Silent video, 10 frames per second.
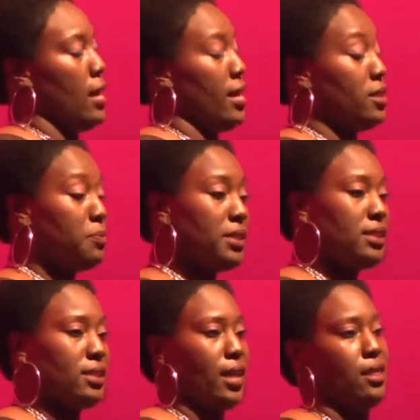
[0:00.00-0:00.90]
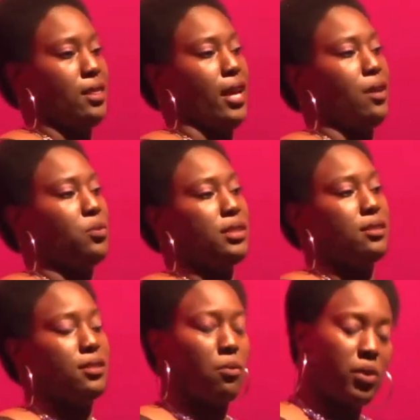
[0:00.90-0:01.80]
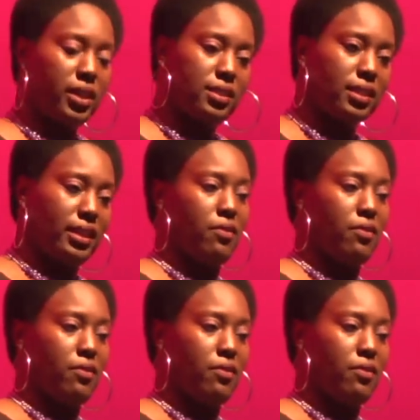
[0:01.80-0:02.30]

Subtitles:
It's been said that when someone isn't